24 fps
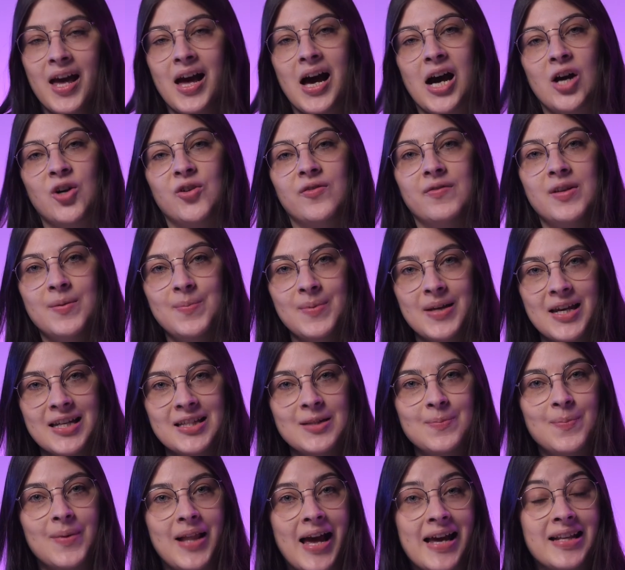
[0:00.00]
Our V P
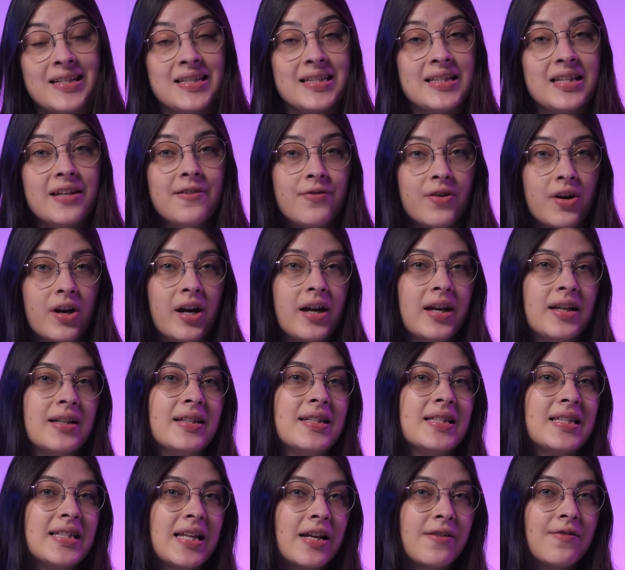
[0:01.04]
S plans differ
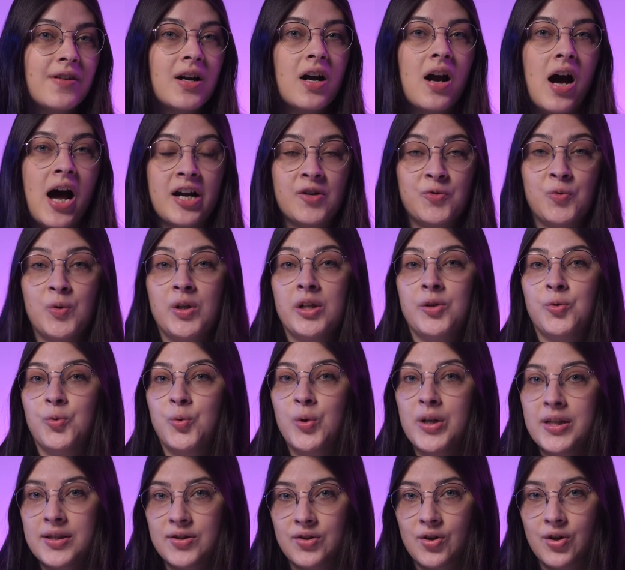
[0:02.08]
in server hardware
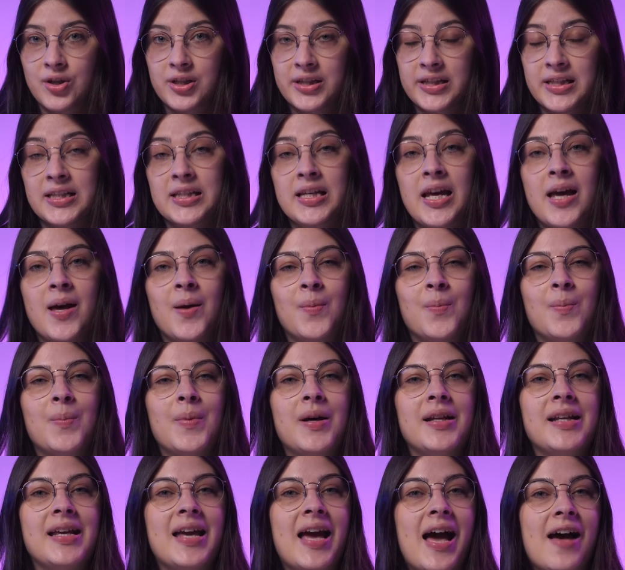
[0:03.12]
resources,
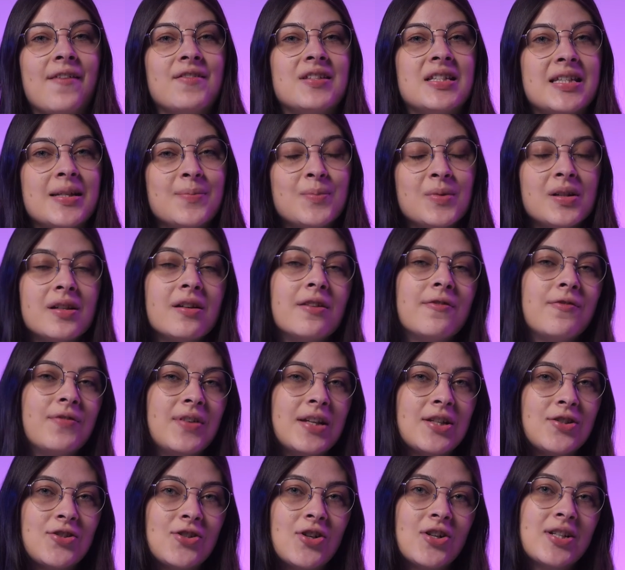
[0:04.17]
but they have similar
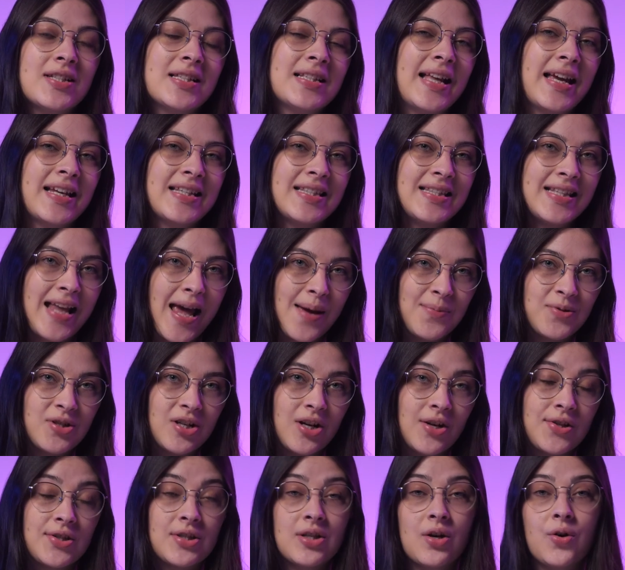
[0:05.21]
features like
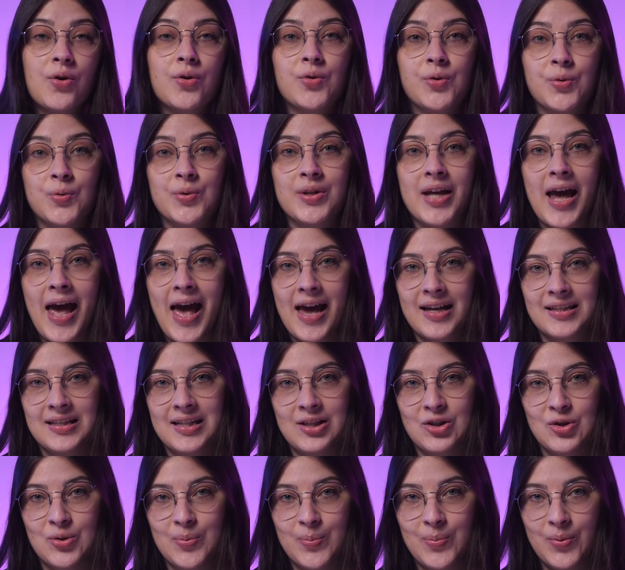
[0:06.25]
snapshots or root
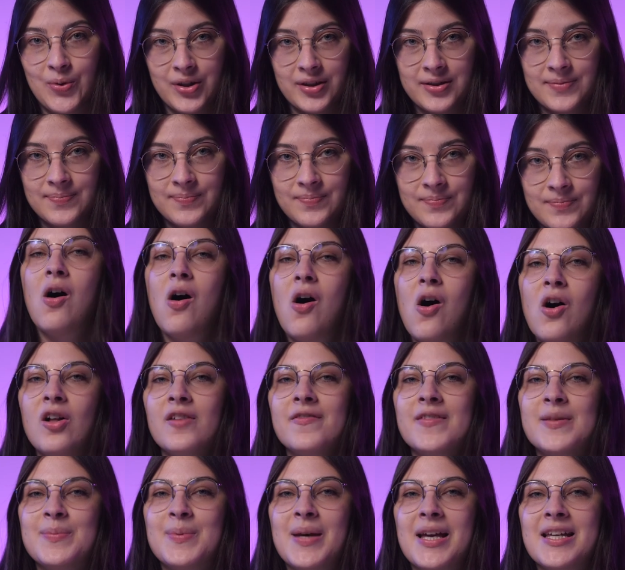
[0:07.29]
access support. All
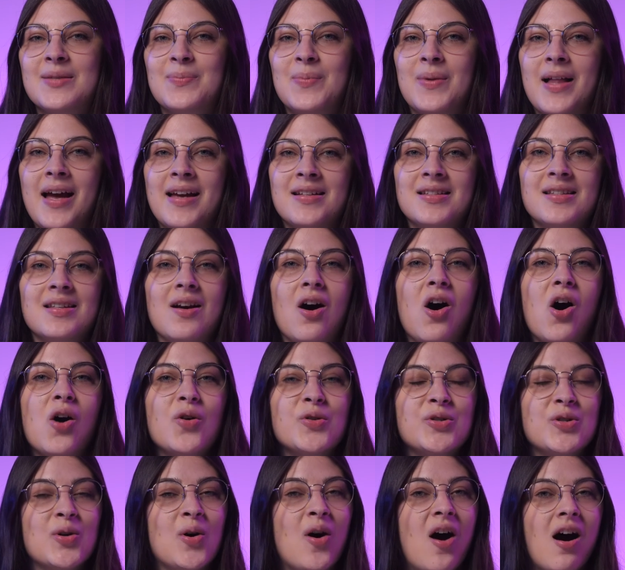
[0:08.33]
V P S plans
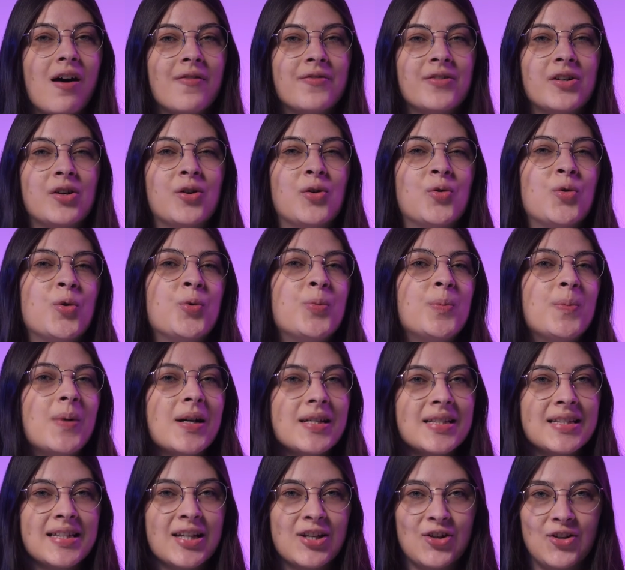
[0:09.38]
also offer
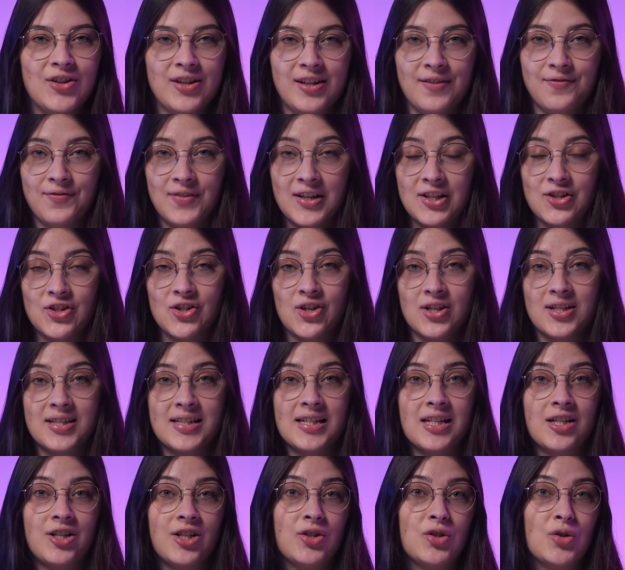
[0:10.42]
robust security features
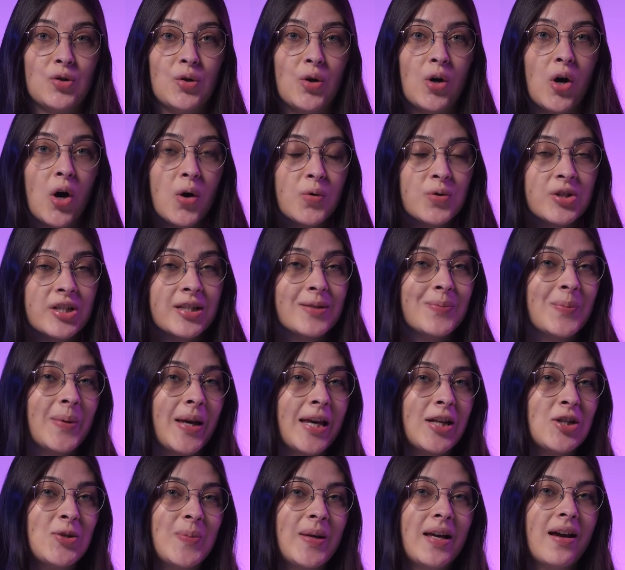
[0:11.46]
such as Suhosin
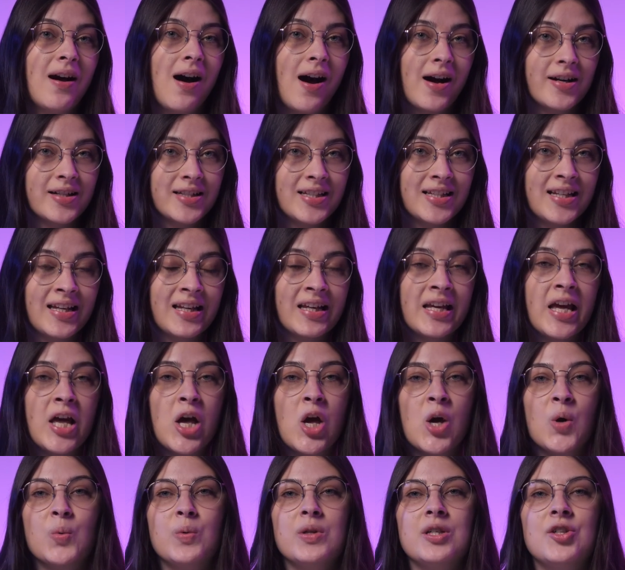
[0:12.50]
P H P hardening,
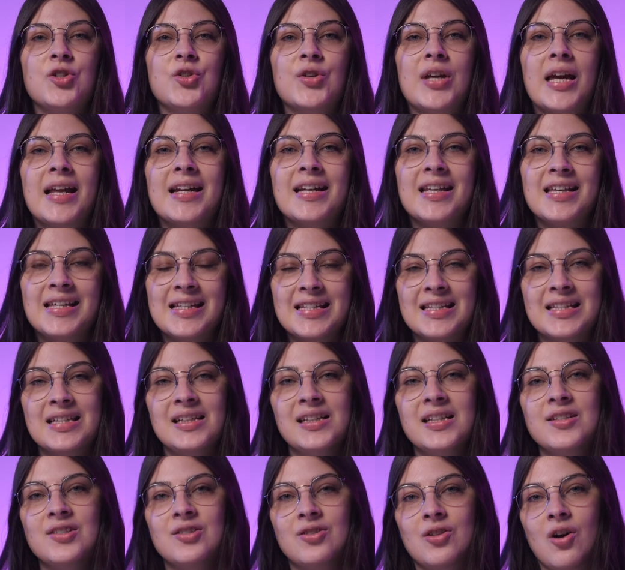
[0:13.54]
which you can
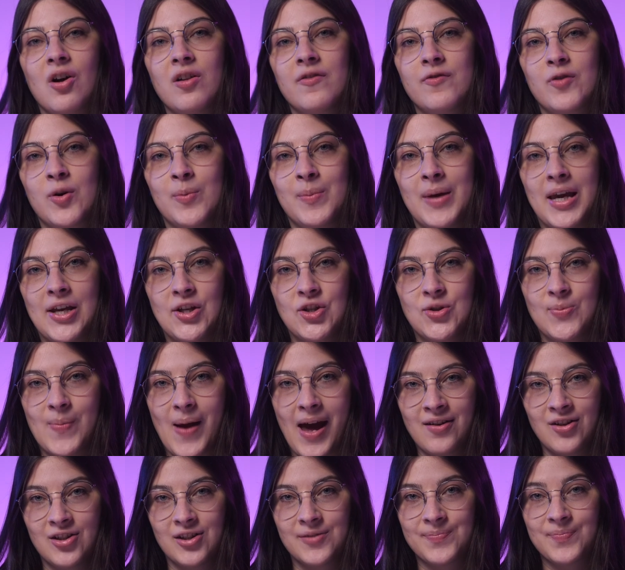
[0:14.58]
easily install from H
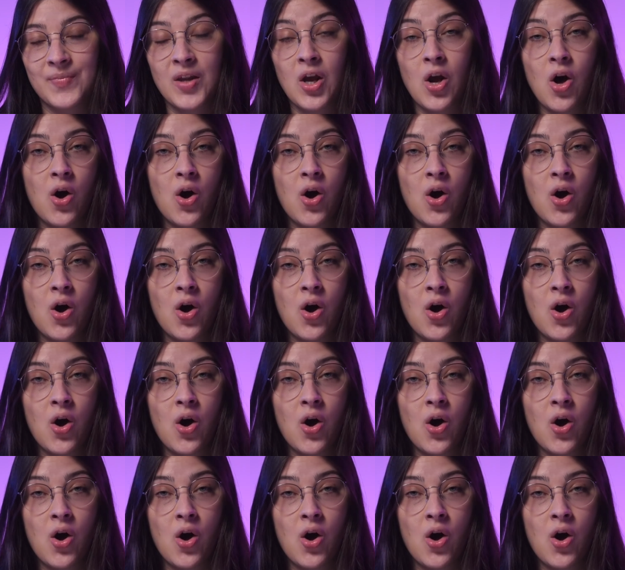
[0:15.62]
Panel.